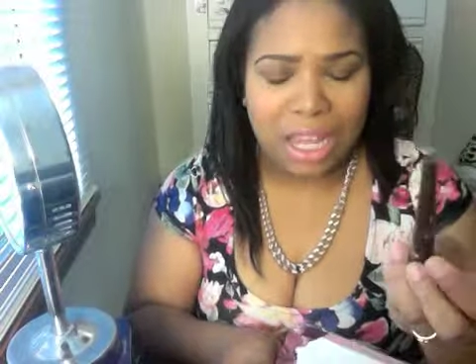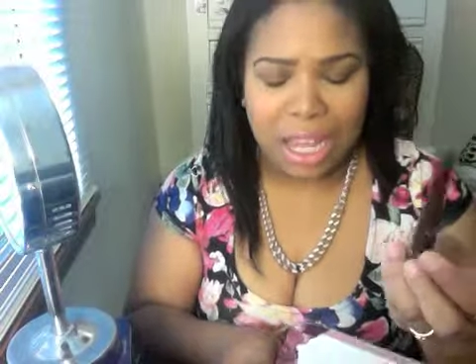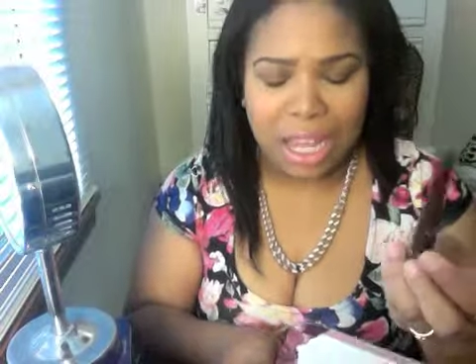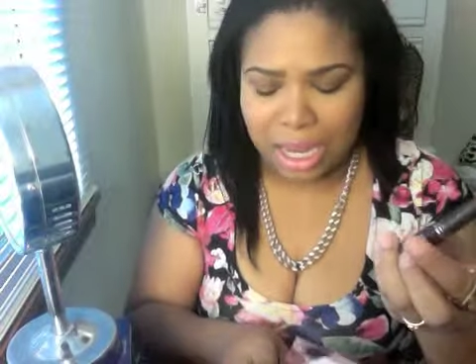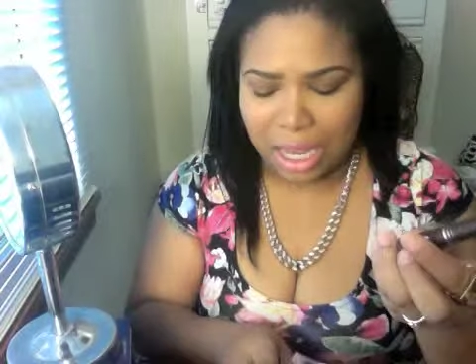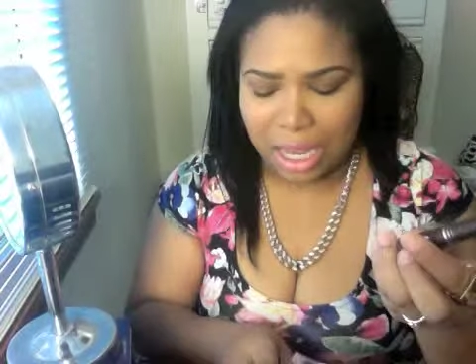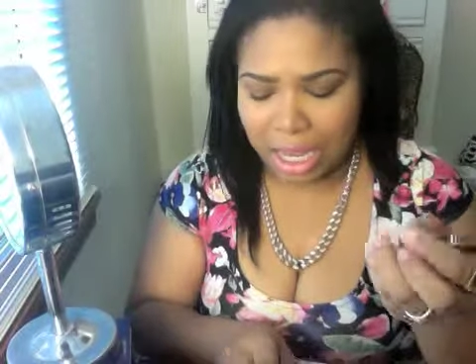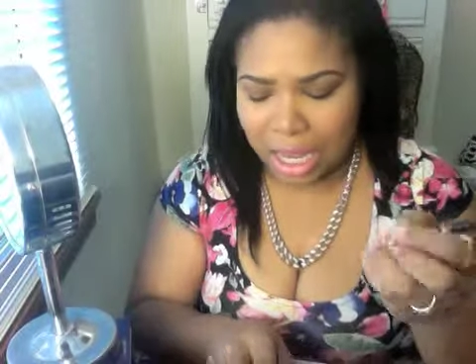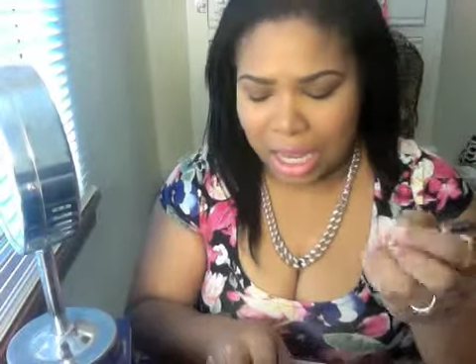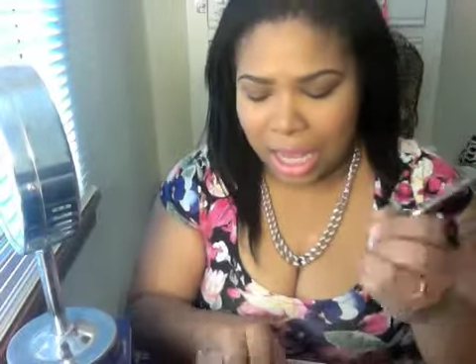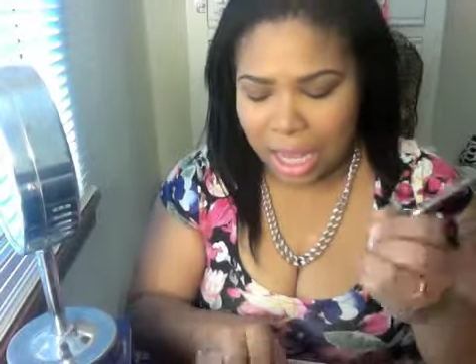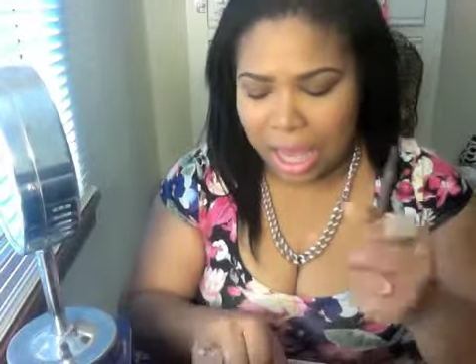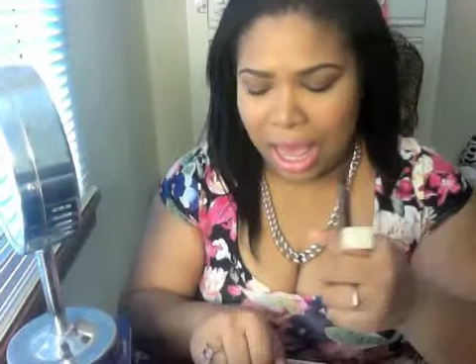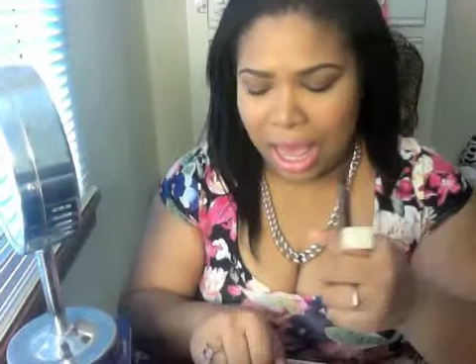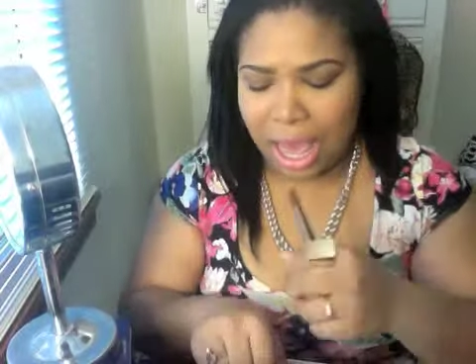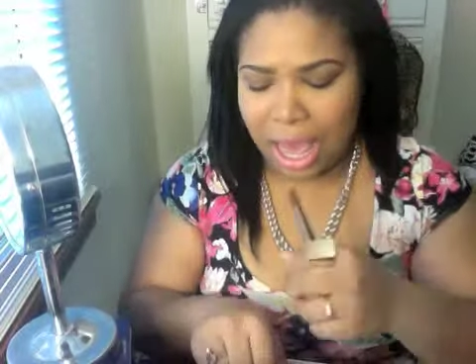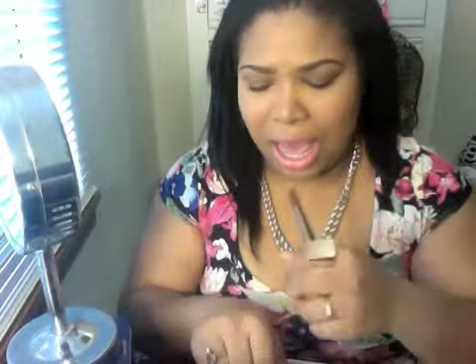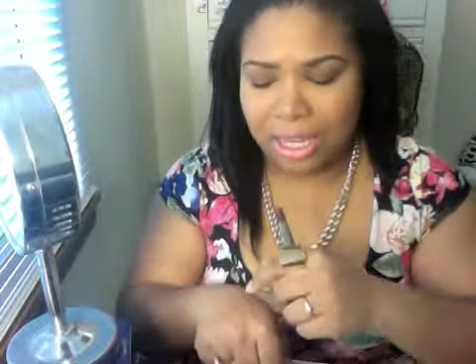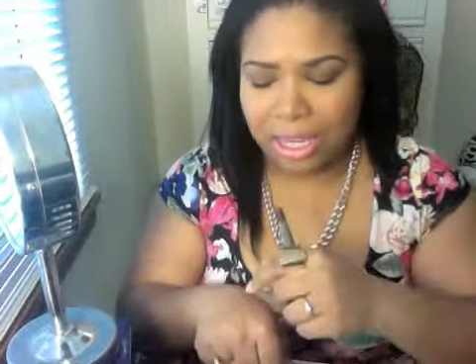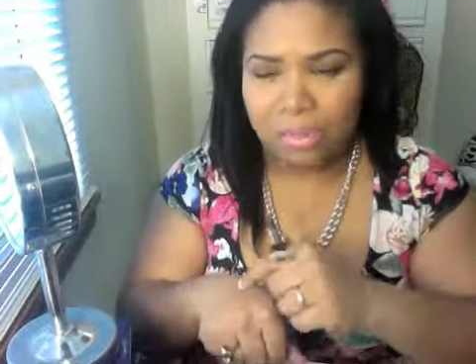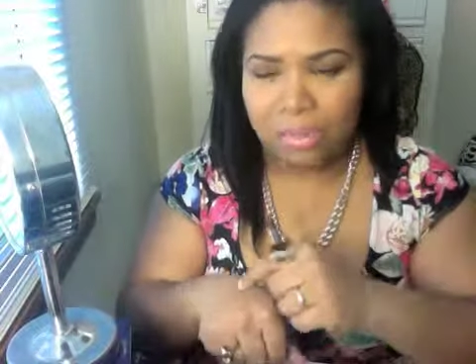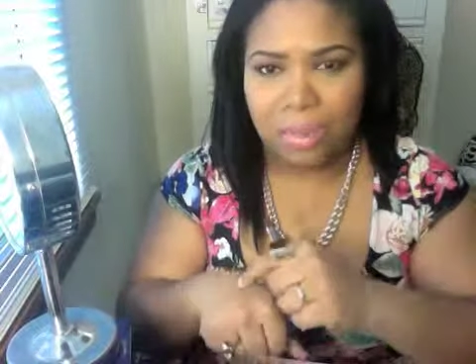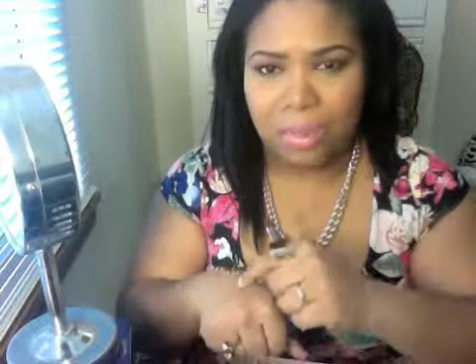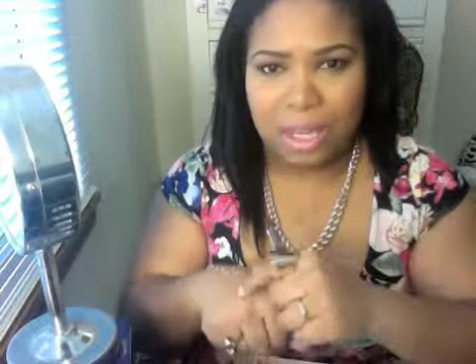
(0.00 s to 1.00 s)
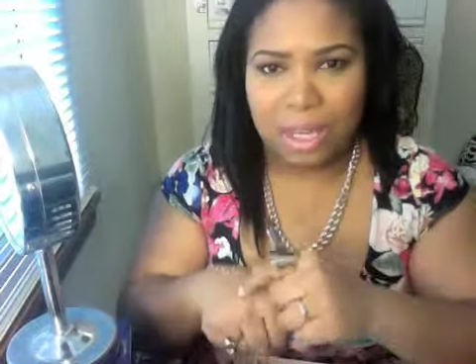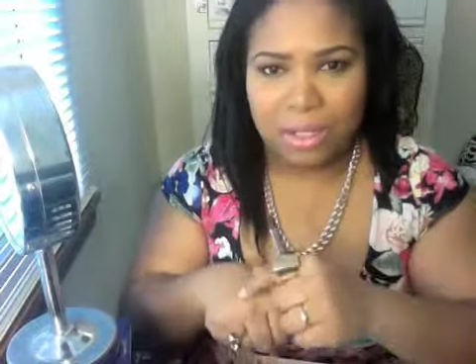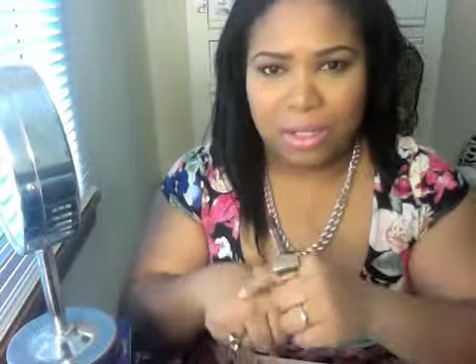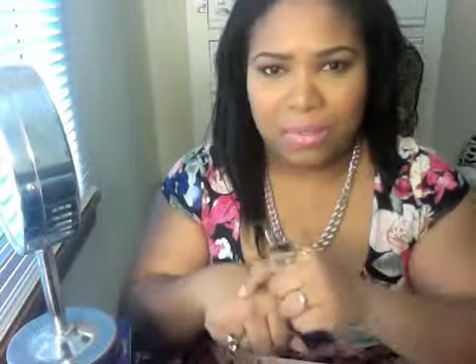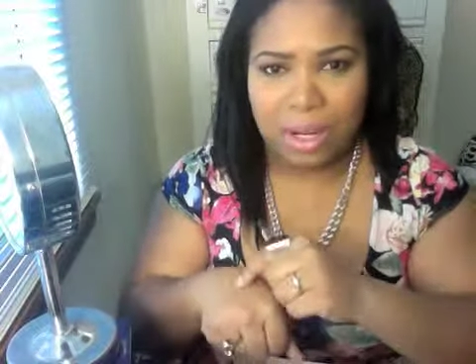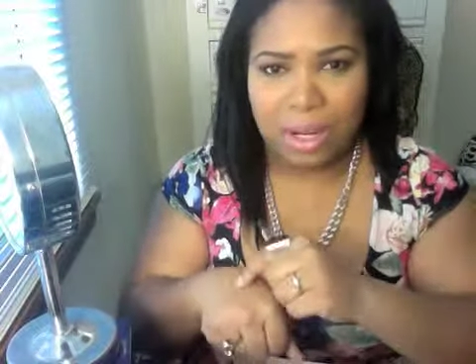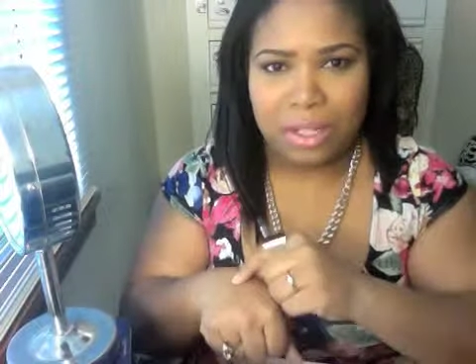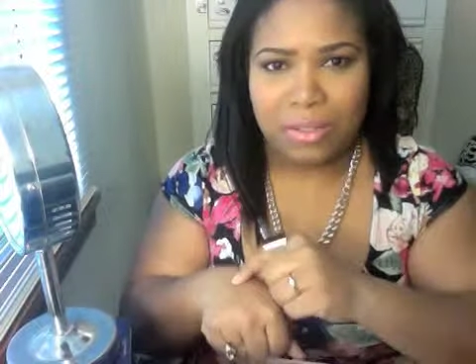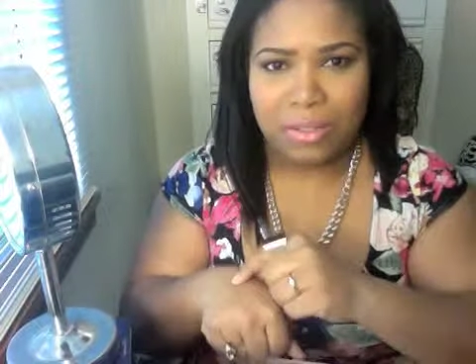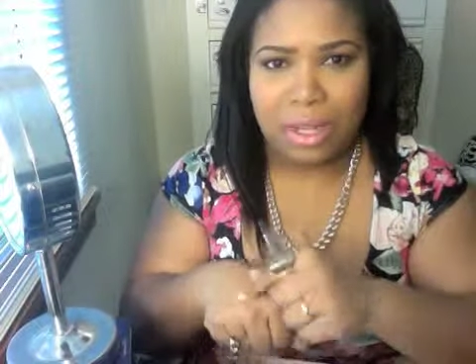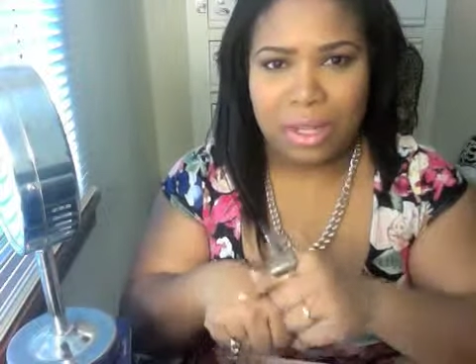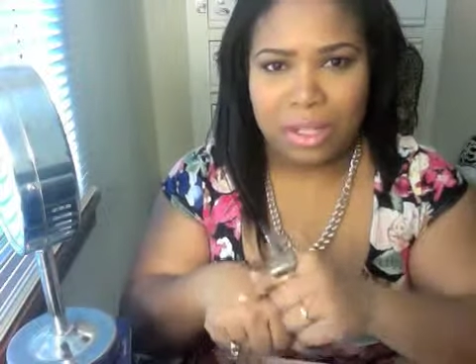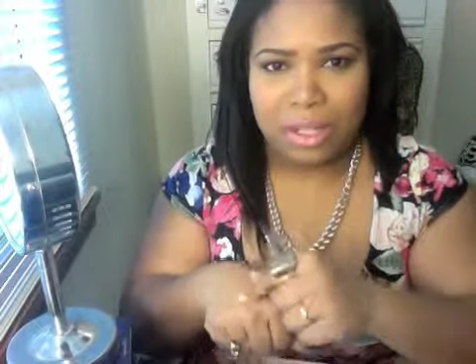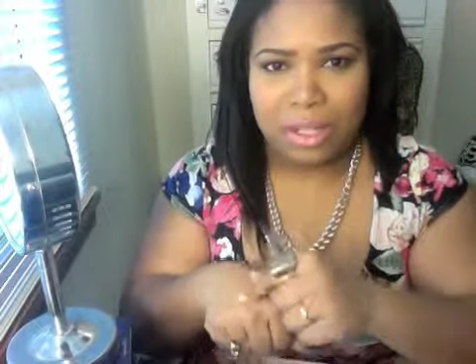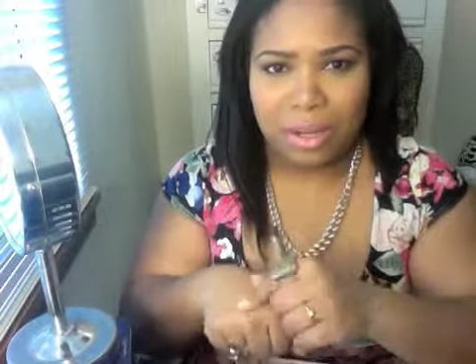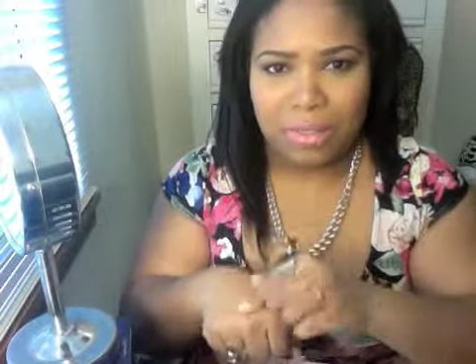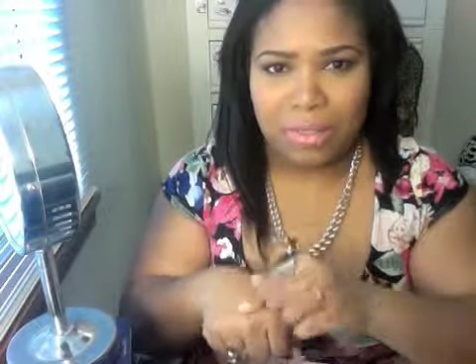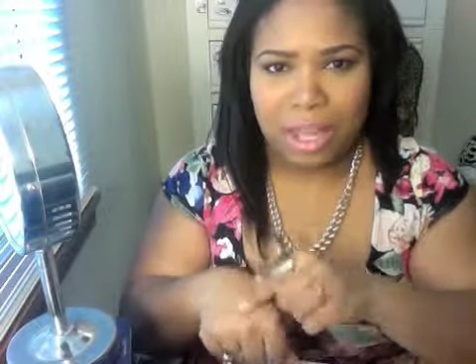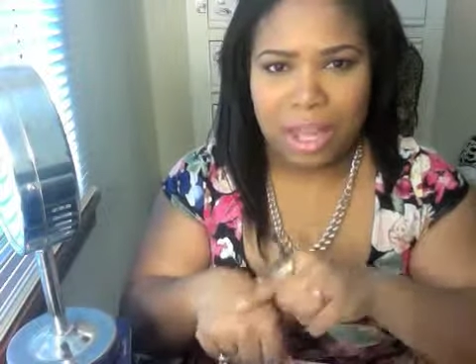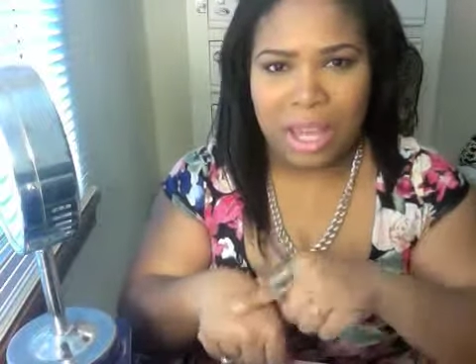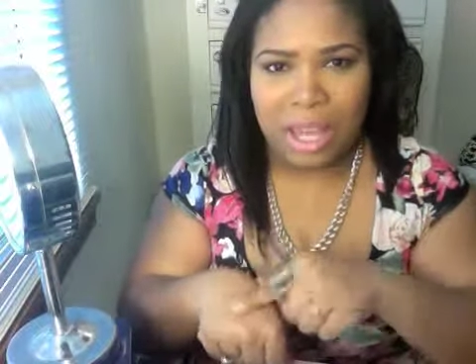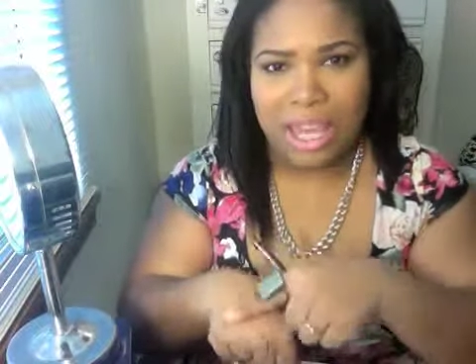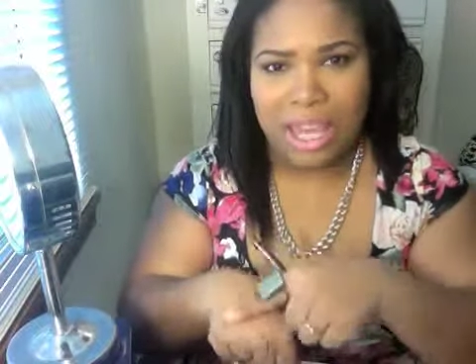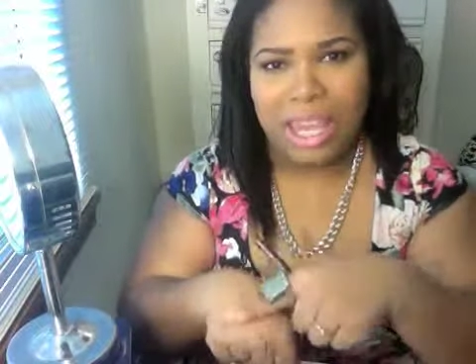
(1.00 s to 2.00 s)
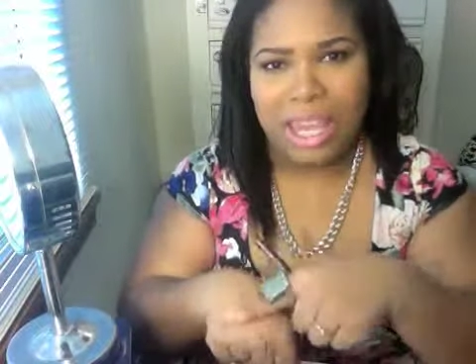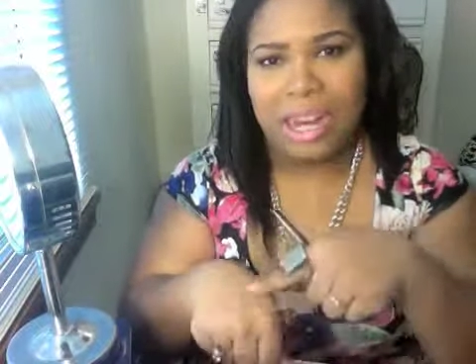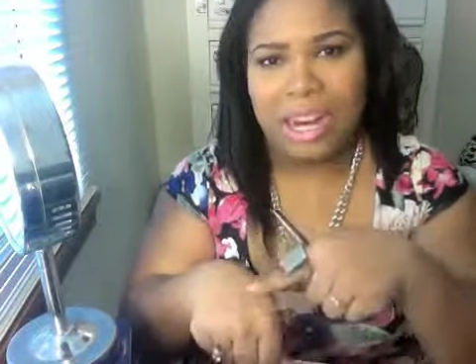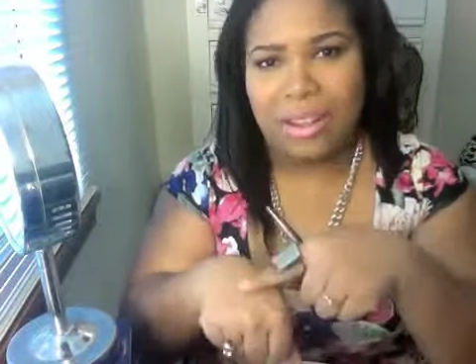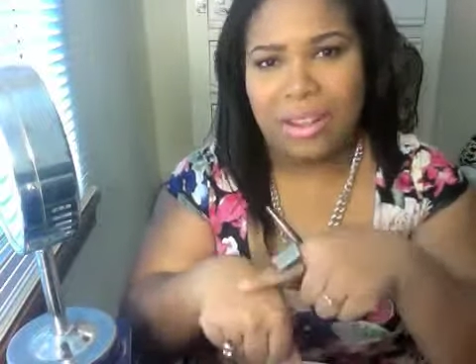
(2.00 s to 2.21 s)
Like, when I swatched it on my hand,